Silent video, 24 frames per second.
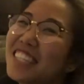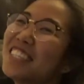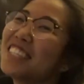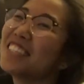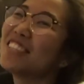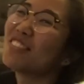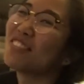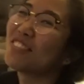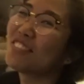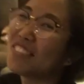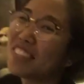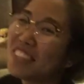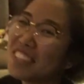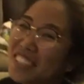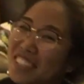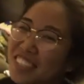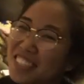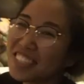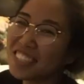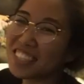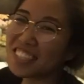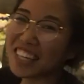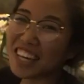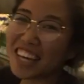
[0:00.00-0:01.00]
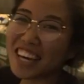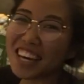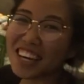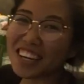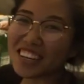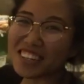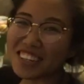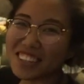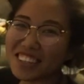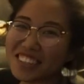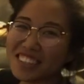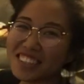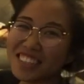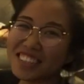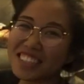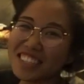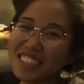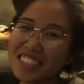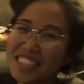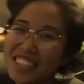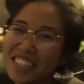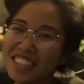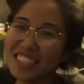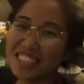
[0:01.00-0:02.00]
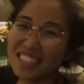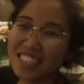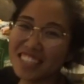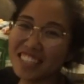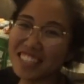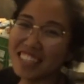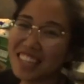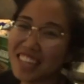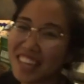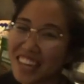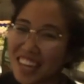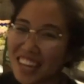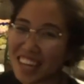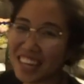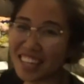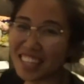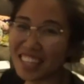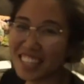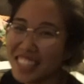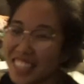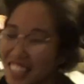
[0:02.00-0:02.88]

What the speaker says: You figured it out. Hi.